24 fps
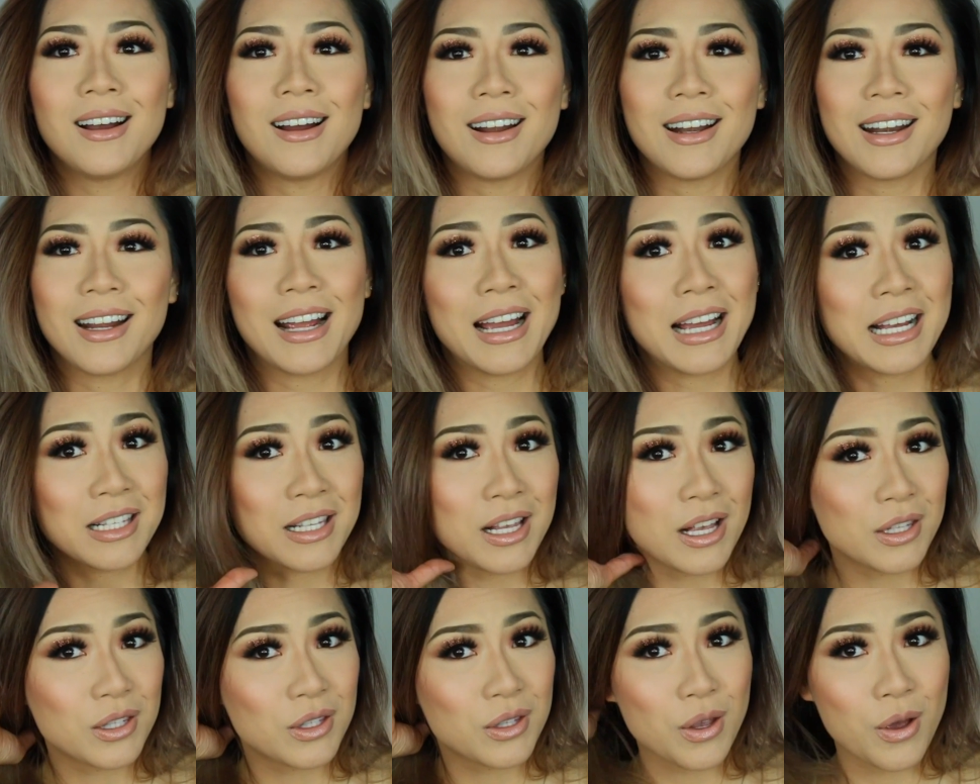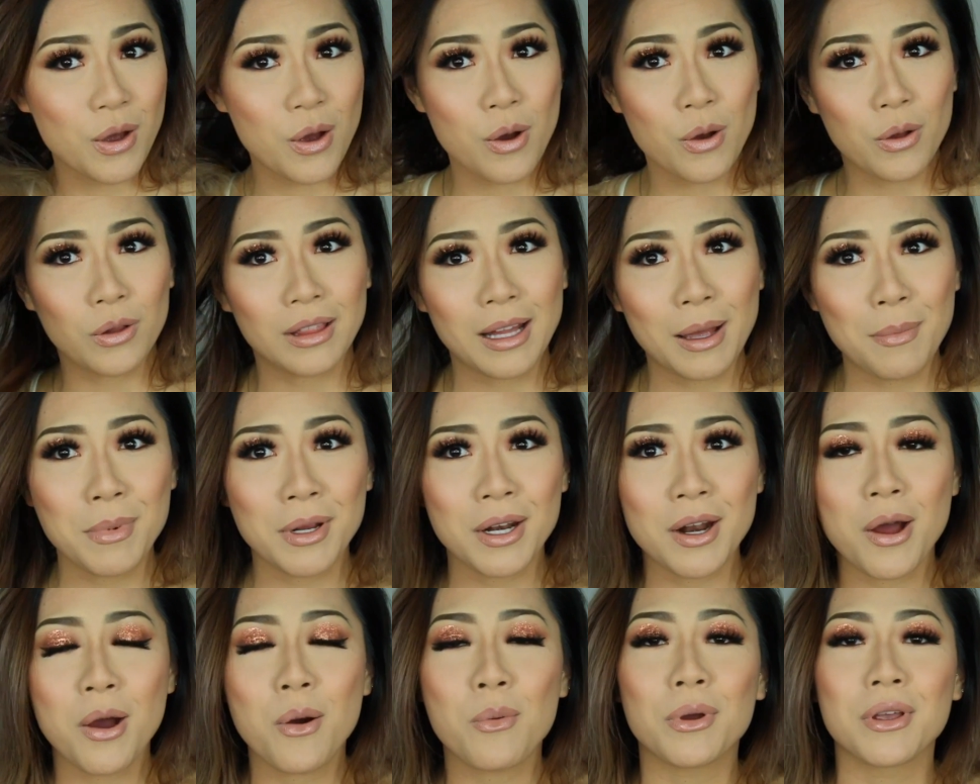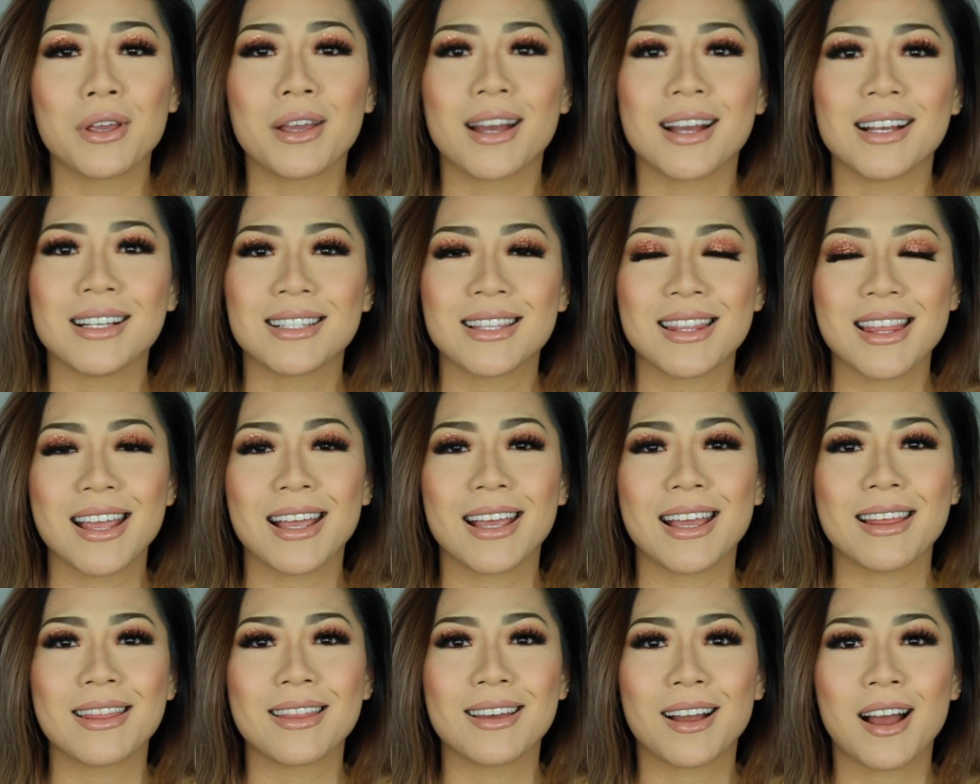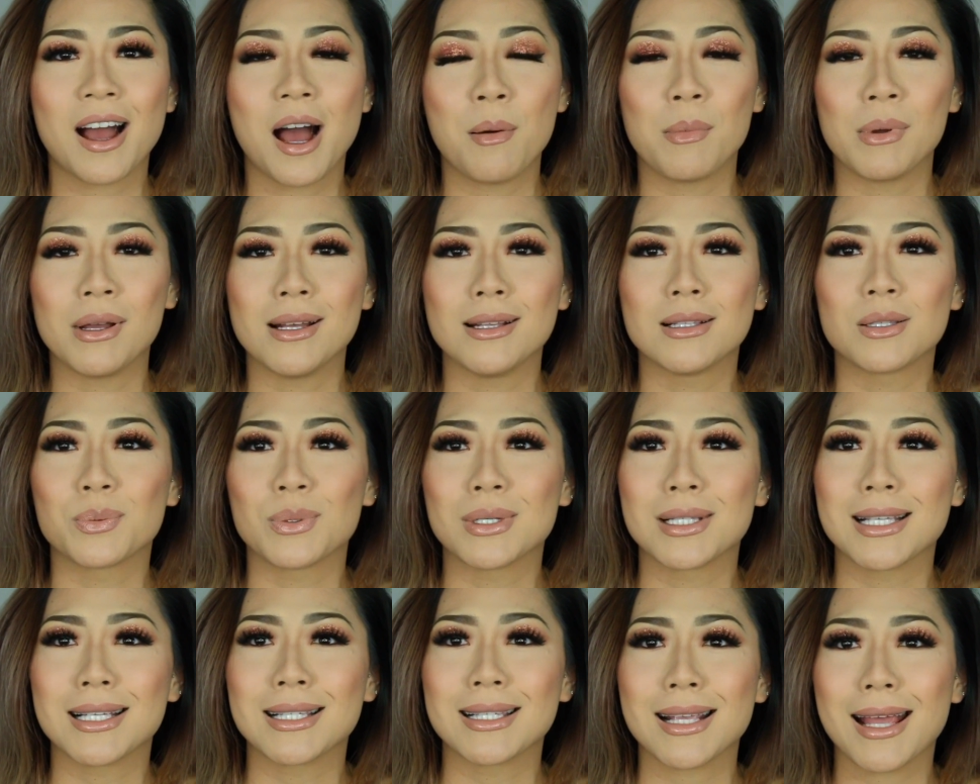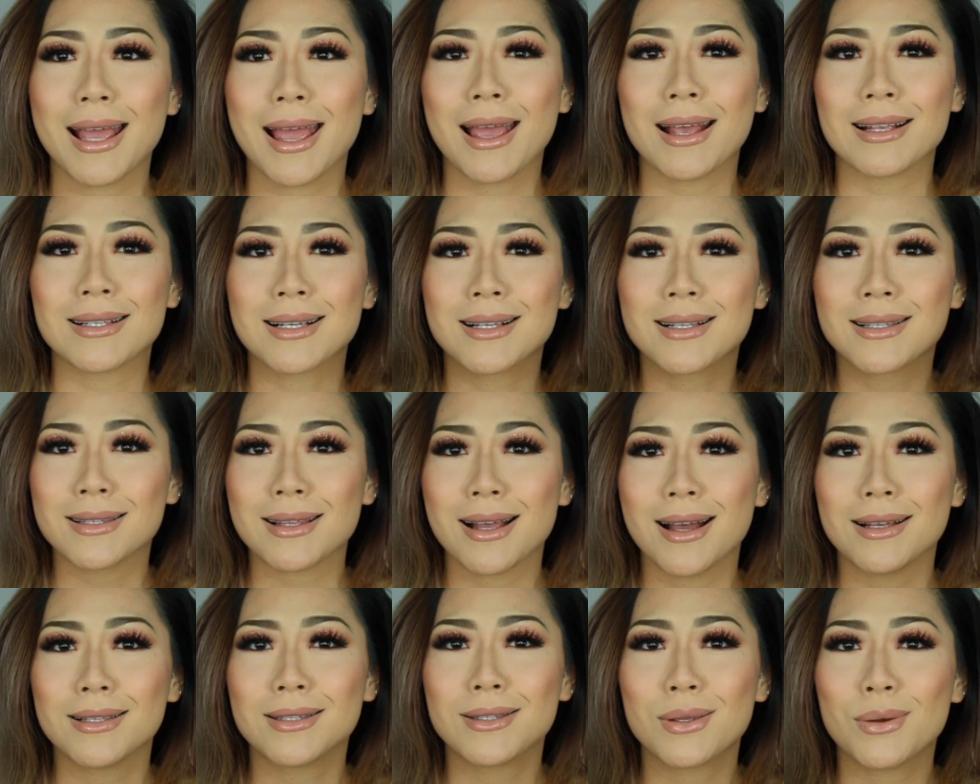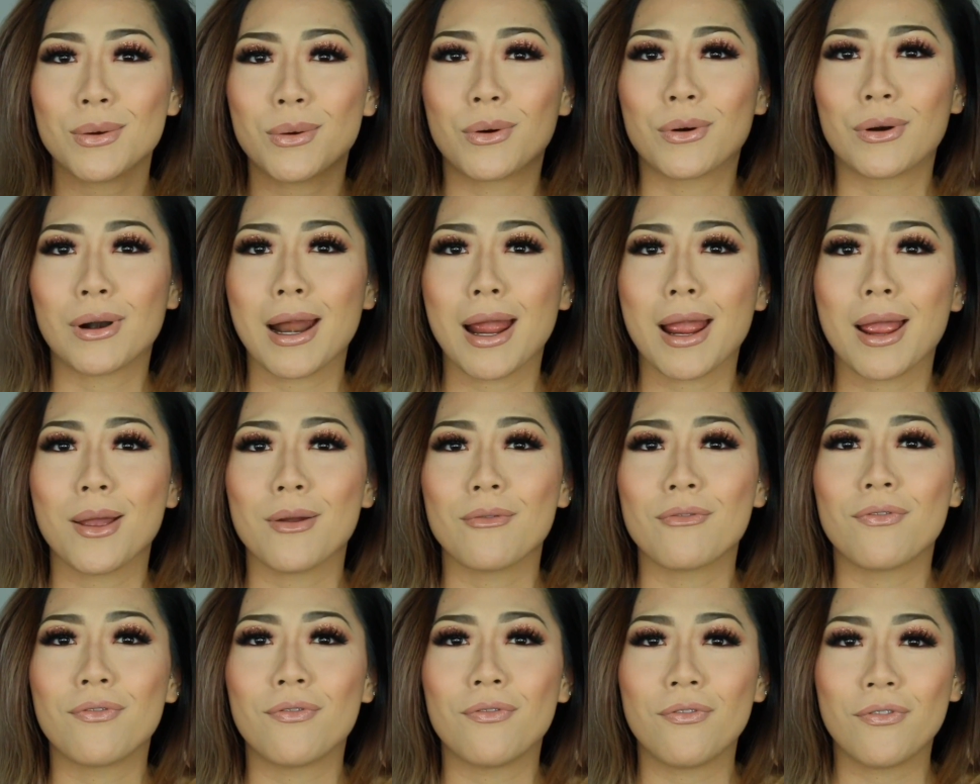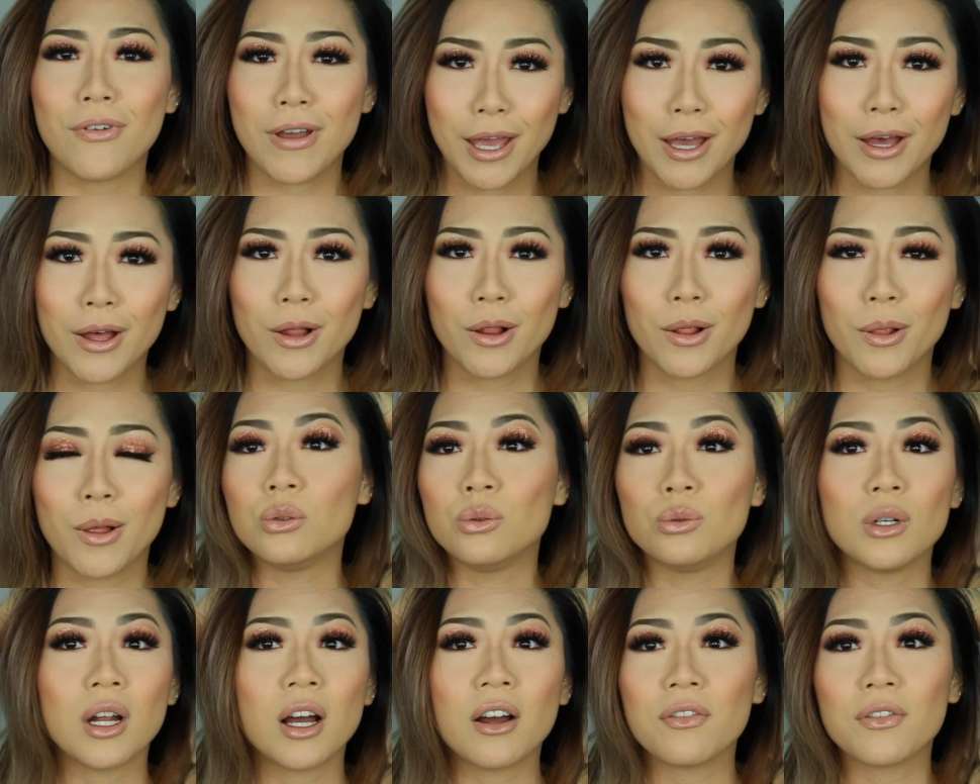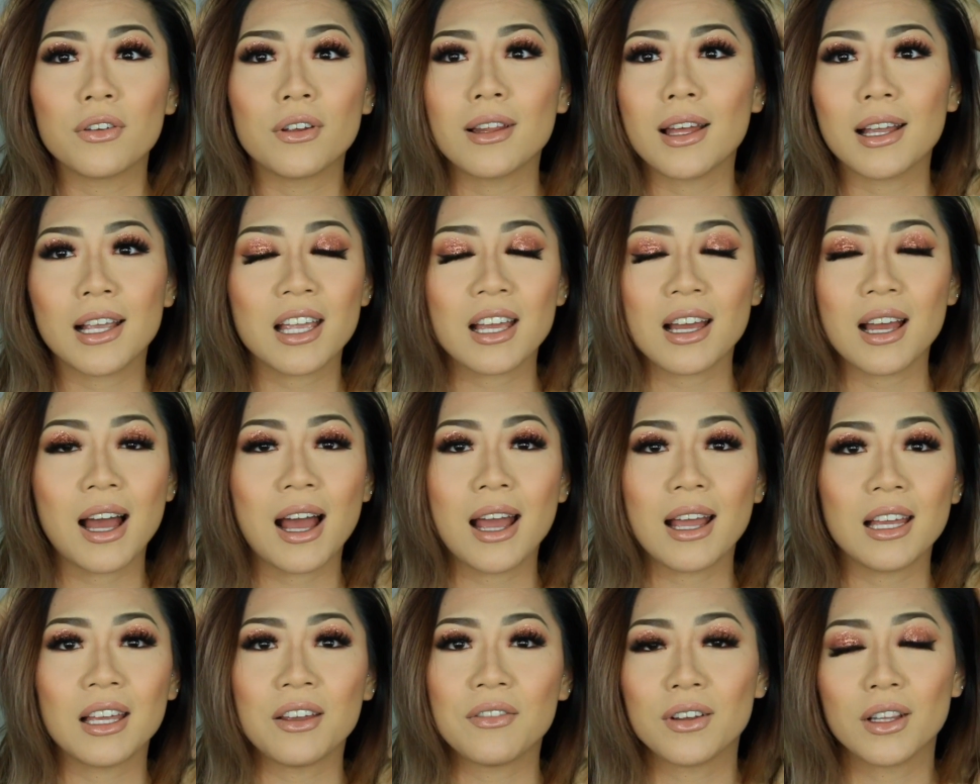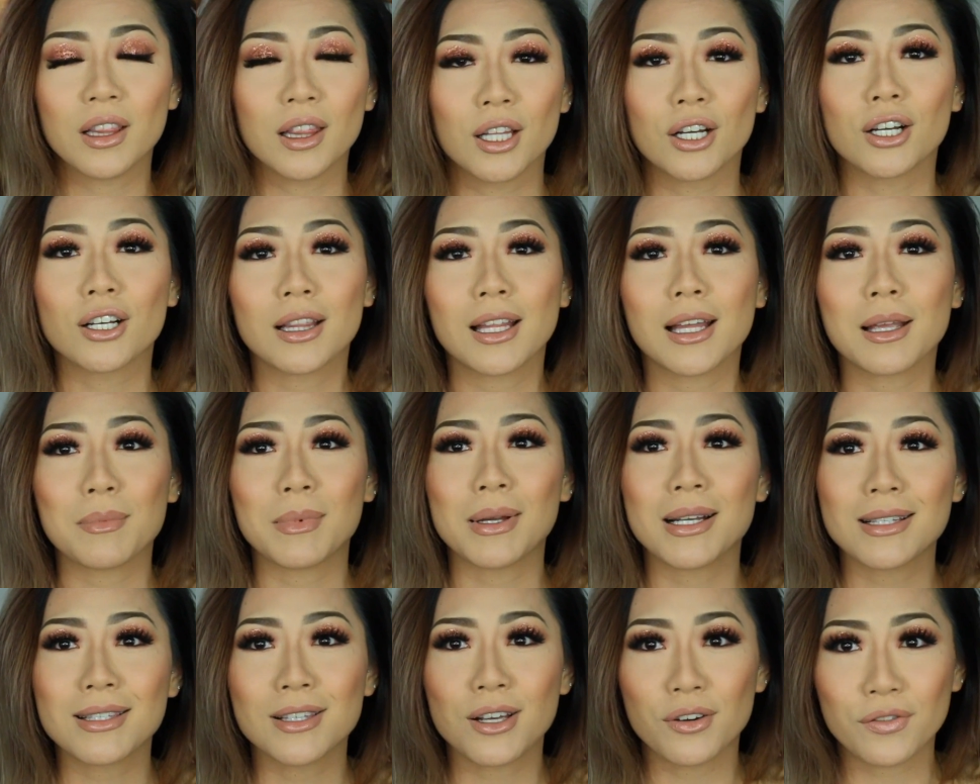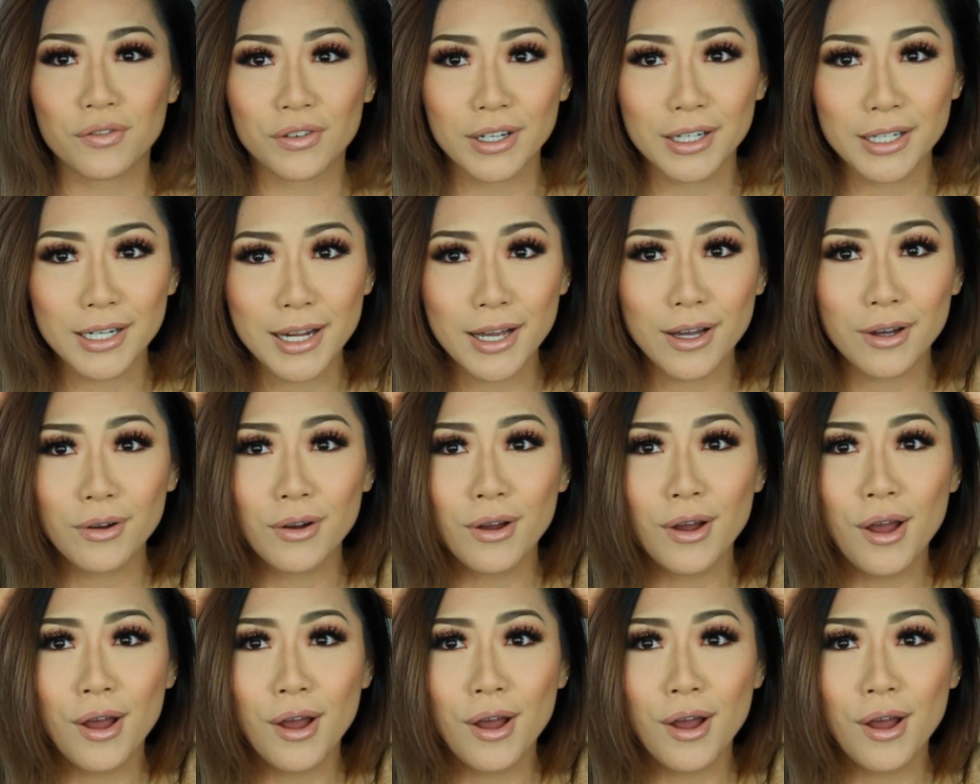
Alright guys, so let me know what you guys think in the comments. Was this a success or a fail? Do not feel like I even look like myself right now.